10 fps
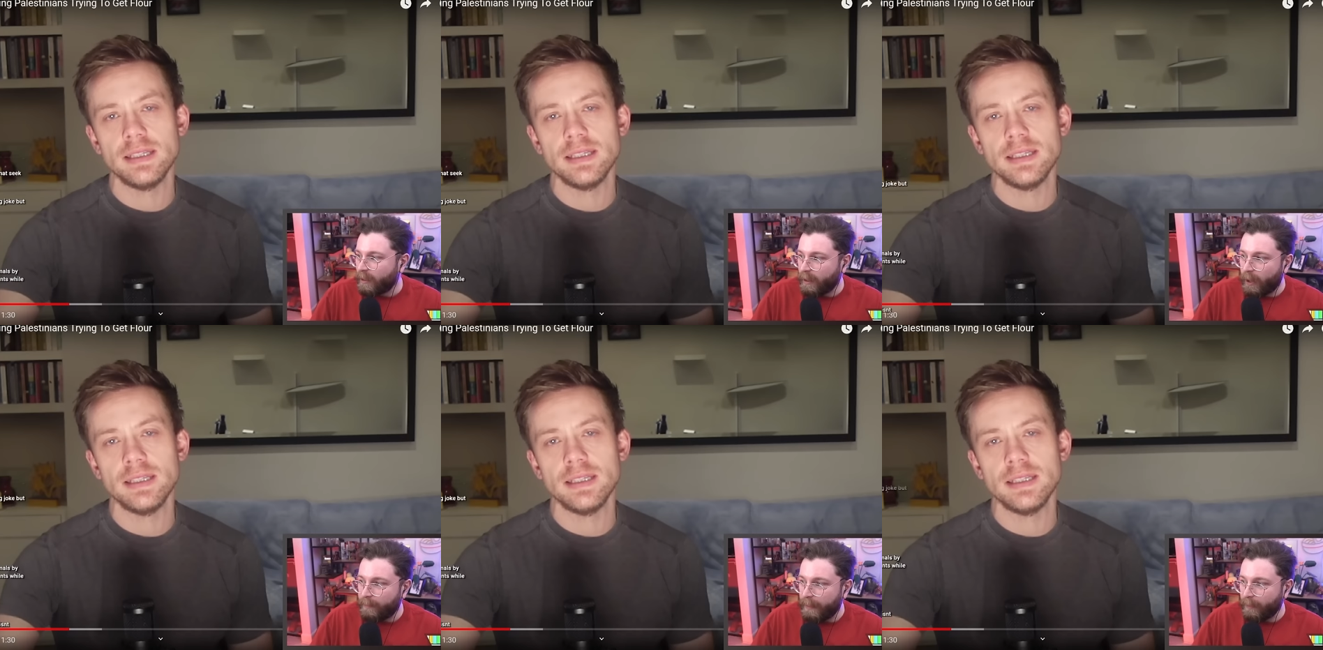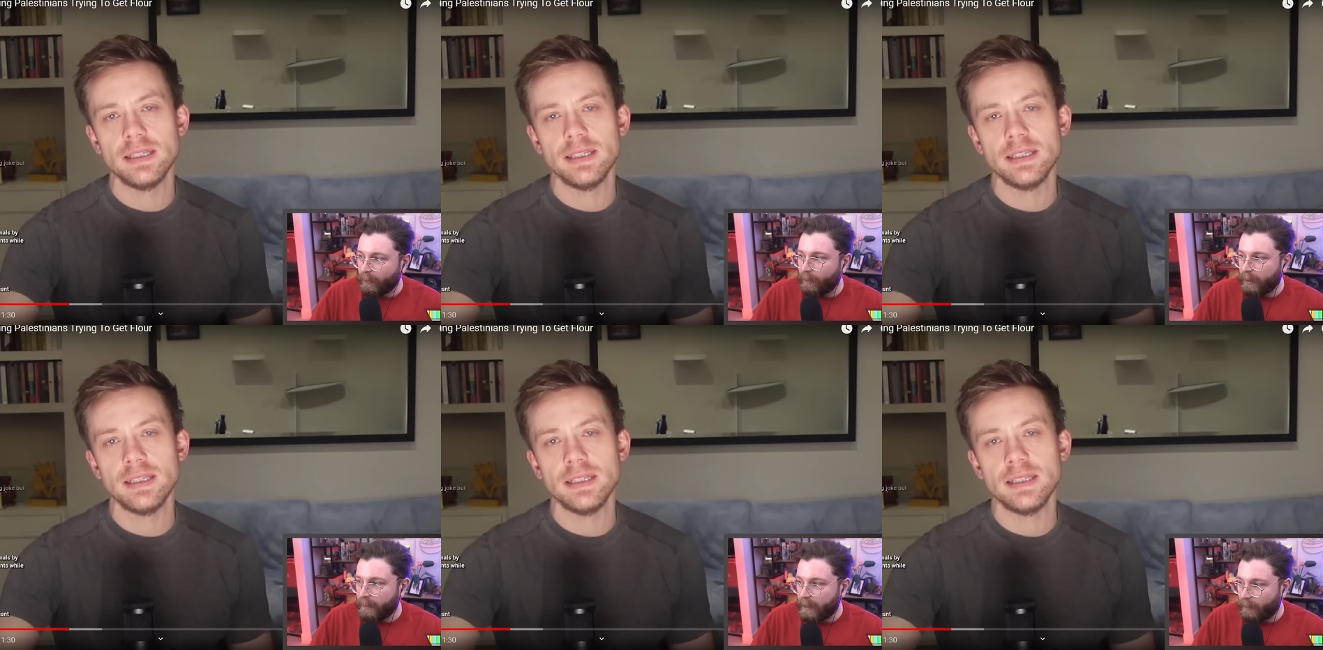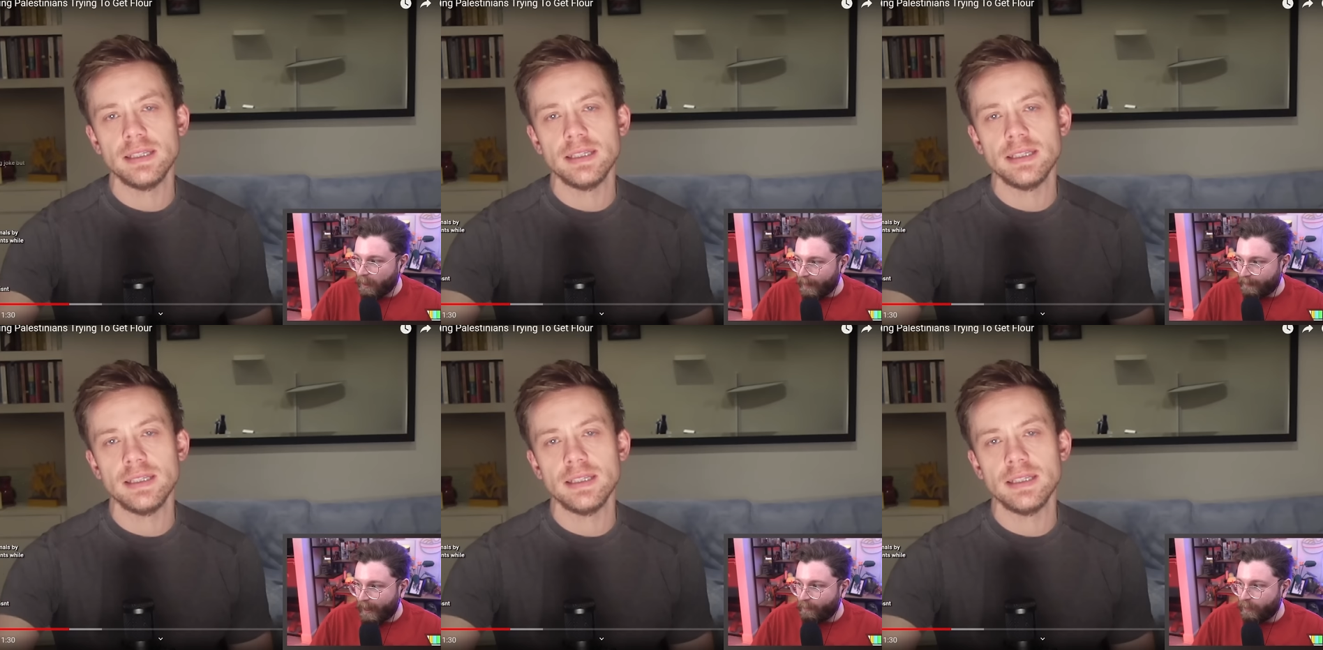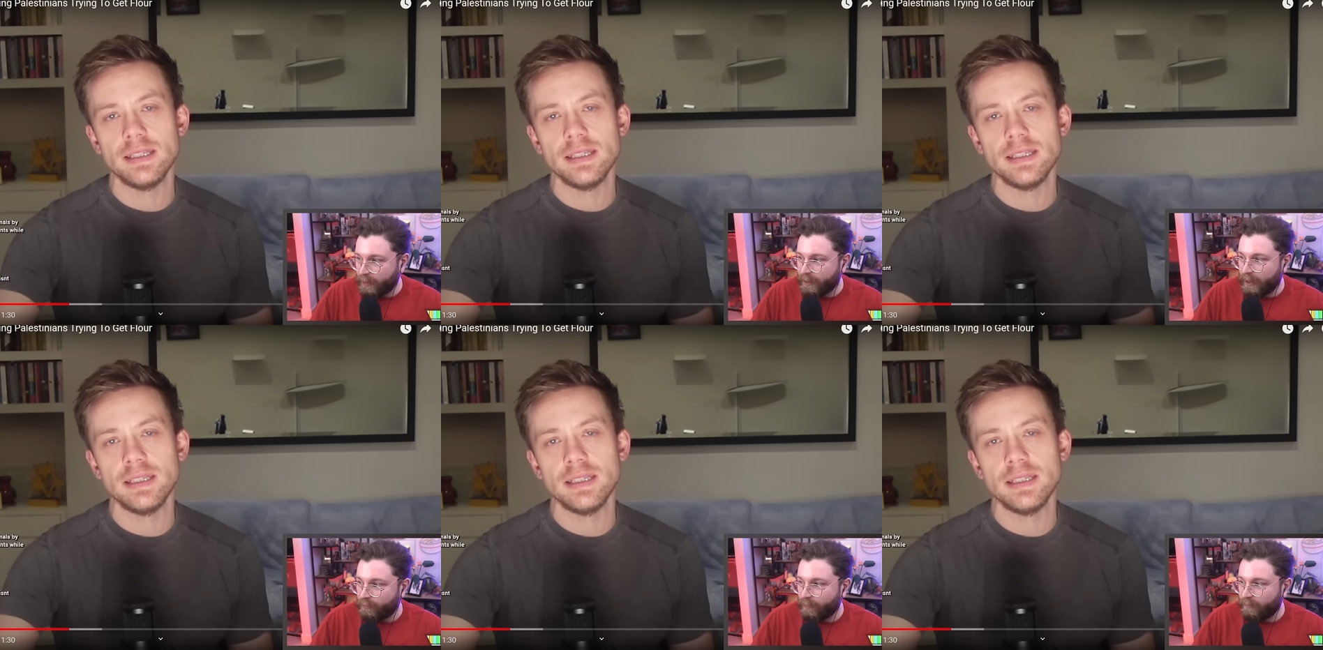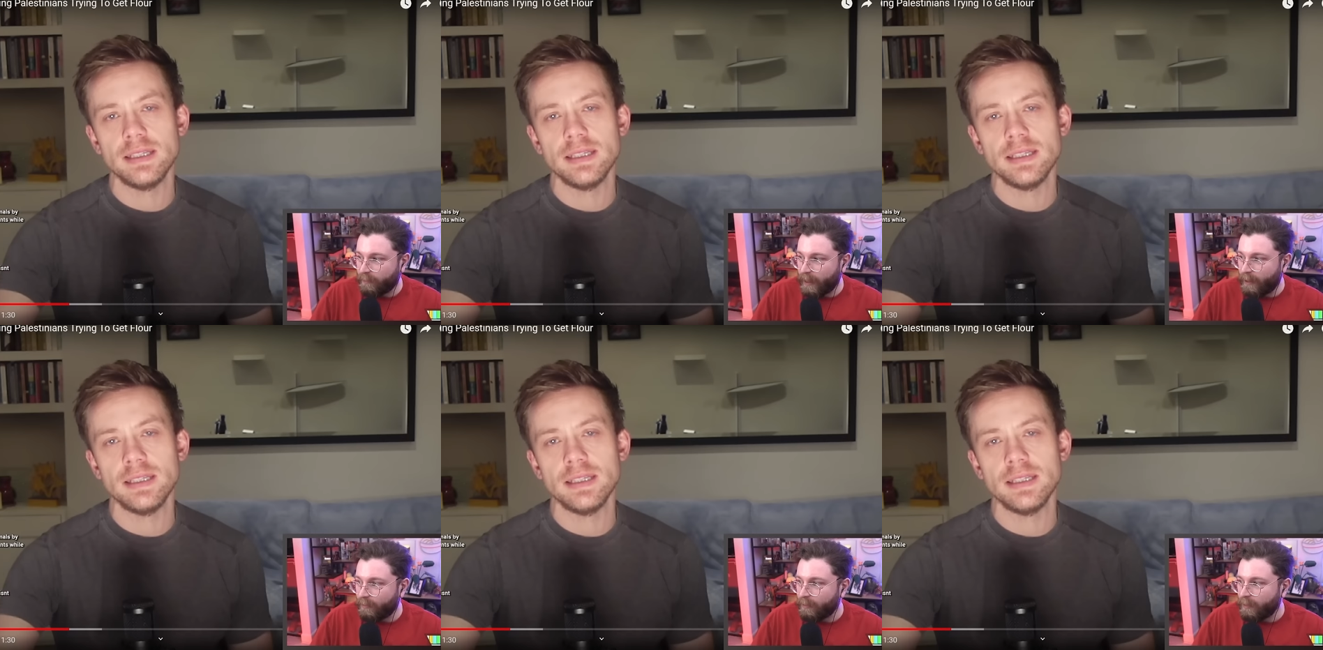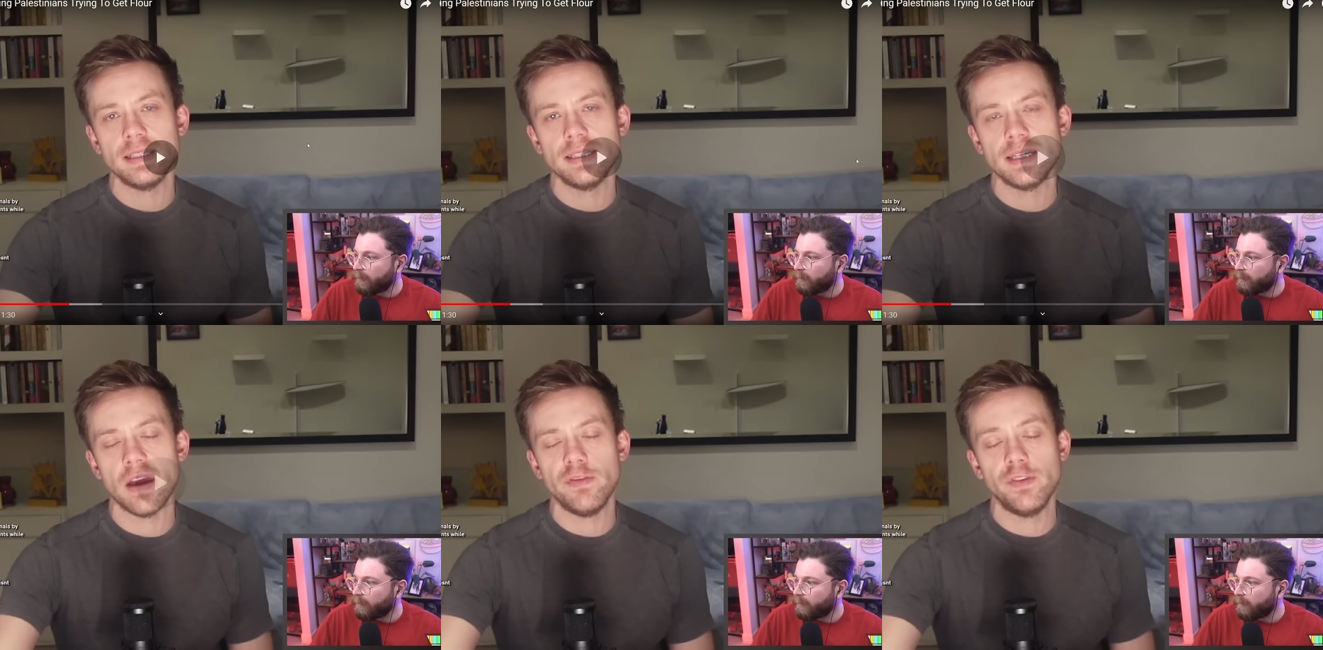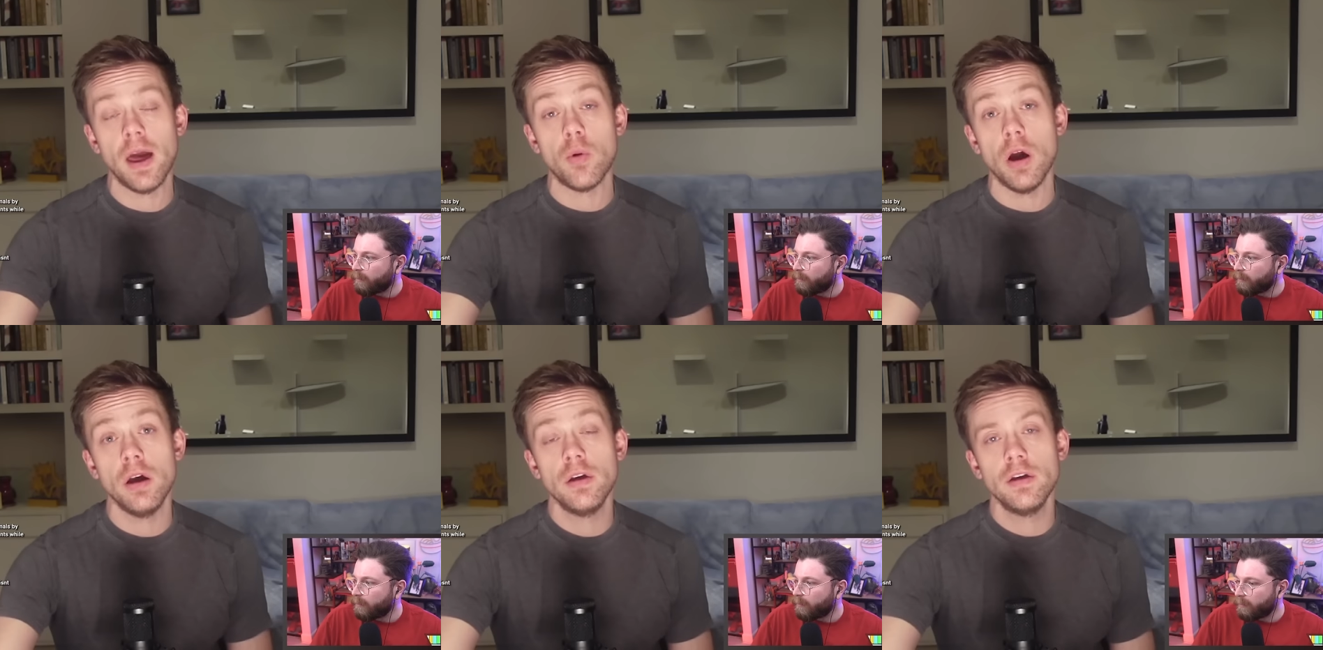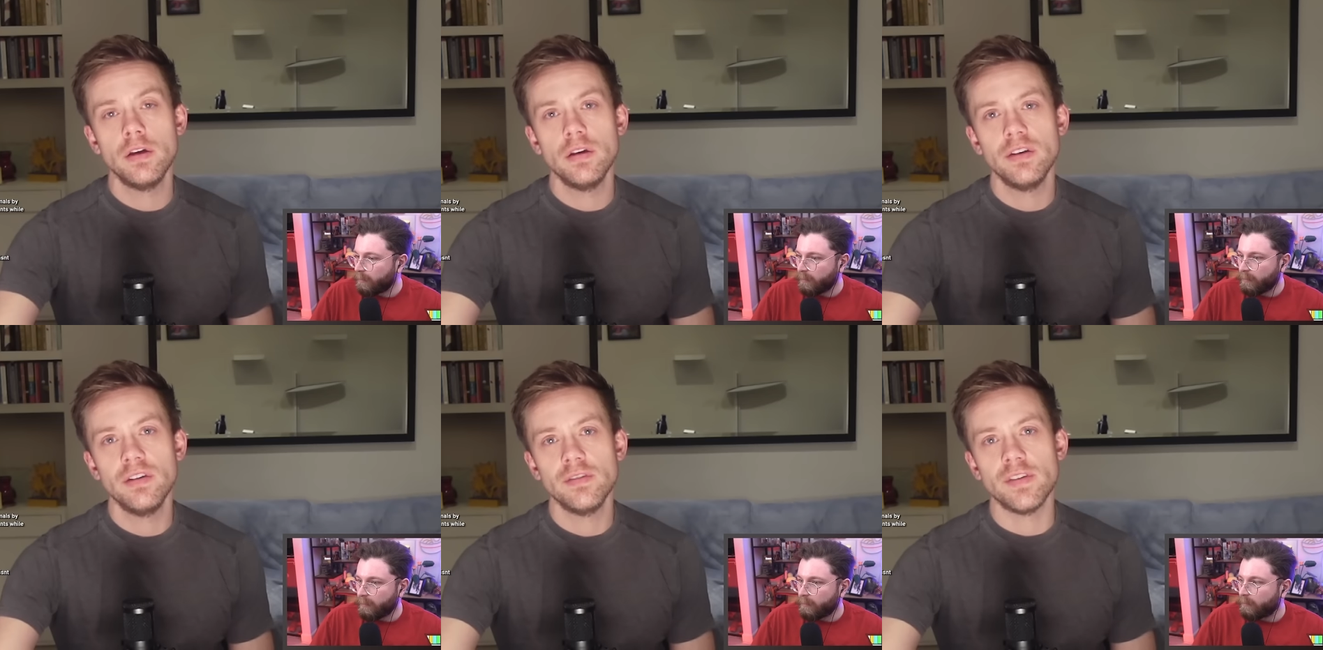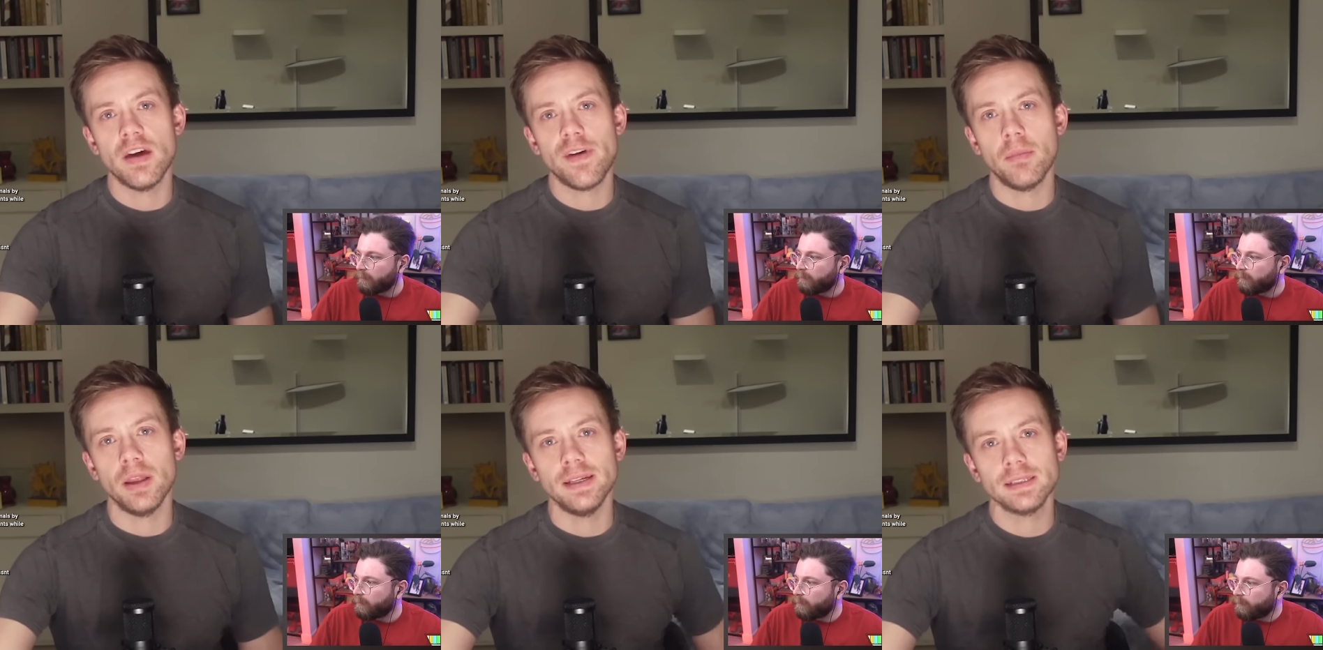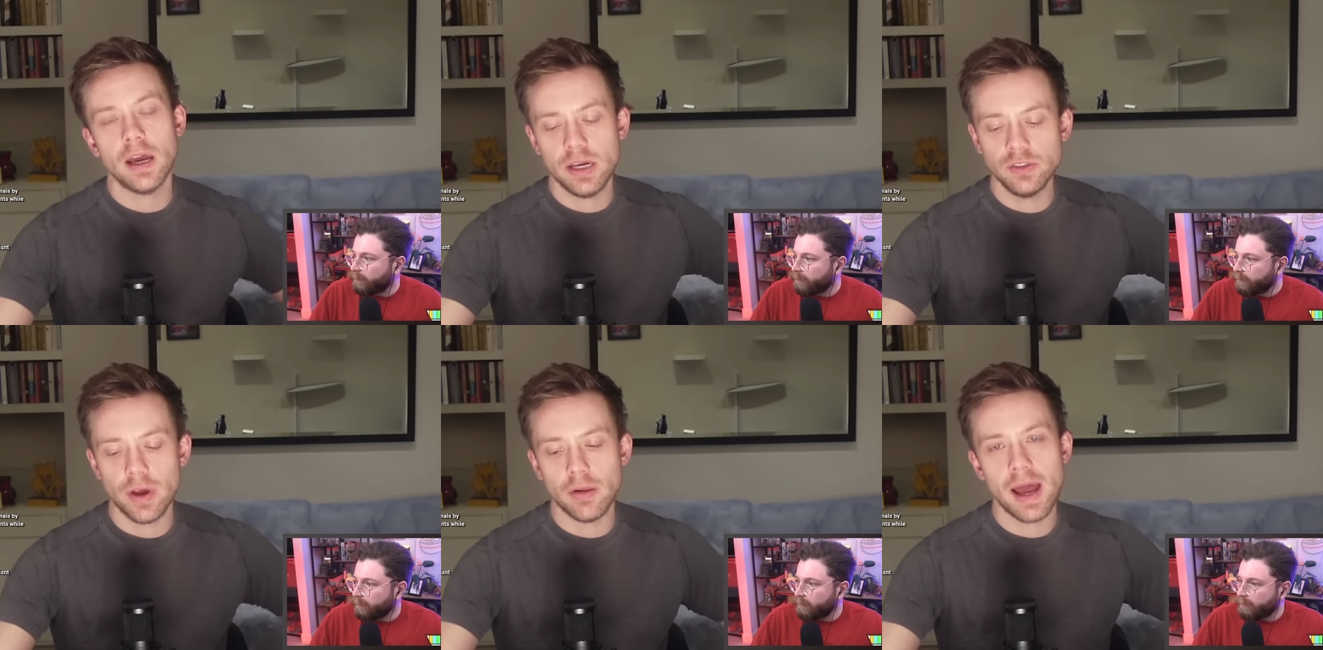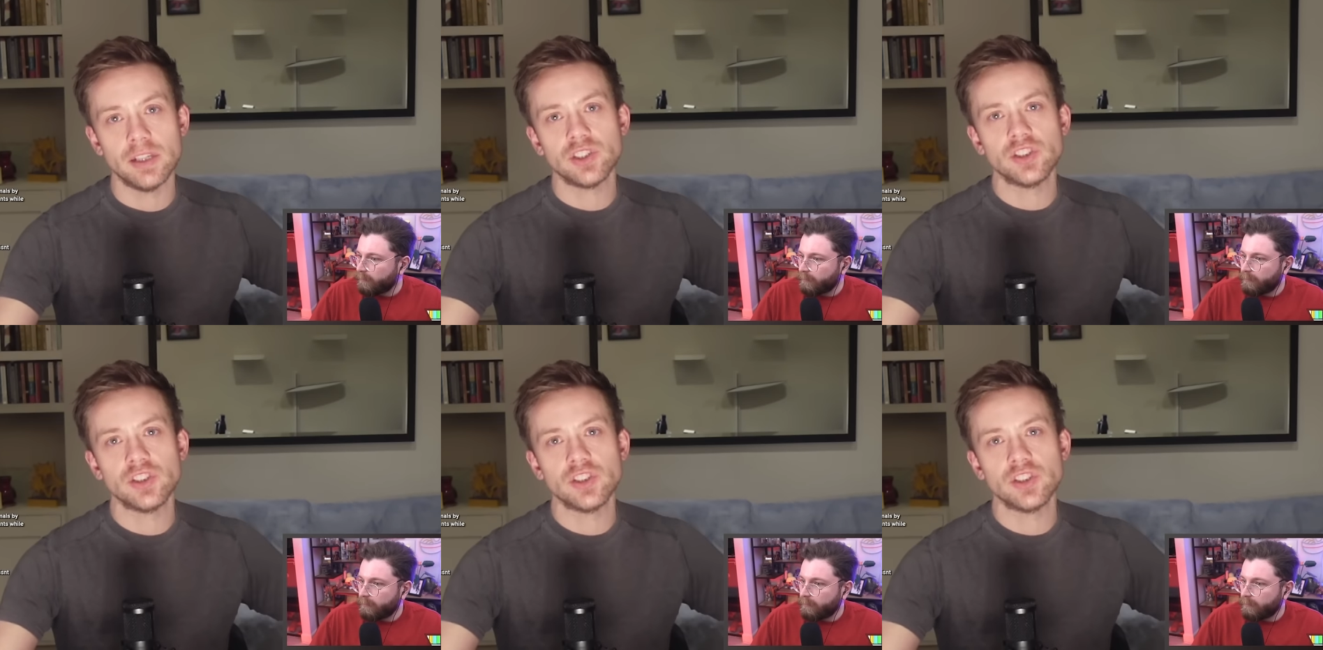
Speaker 1: You know, people are going to be hearing about that one a century from now.
Speaker 2: Get flour for their families. Now, Israel has